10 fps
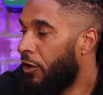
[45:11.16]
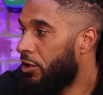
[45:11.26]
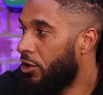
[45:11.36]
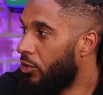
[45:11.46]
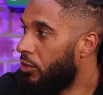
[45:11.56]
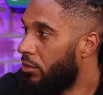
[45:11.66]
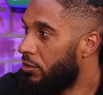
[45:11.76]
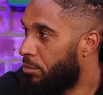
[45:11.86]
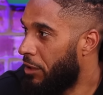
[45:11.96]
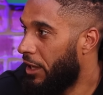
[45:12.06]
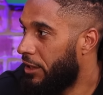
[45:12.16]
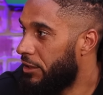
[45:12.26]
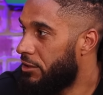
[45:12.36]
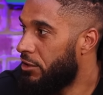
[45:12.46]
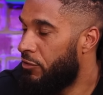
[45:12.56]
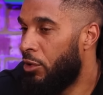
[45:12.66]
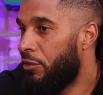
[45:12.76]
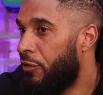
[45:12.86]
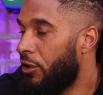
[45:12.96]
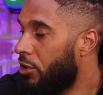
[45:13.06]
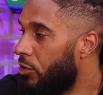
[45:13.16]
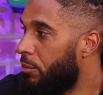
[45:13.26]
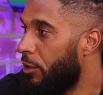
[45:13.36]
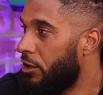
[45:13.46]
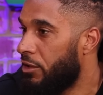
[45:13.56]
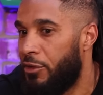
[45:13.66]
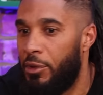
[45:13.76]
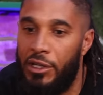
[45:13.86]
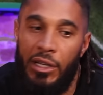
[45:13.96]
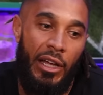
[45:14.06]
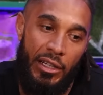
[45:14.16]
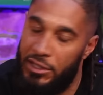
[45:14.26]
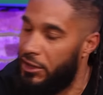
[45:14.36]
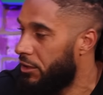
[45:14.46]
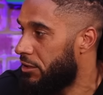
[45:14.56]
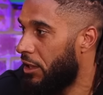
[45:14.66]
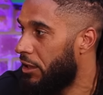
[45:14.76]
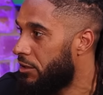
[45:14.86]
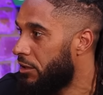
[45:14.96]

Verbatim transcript: Fuck all brackets. Yeah. You've won fuck all, but if you want to collect it, it's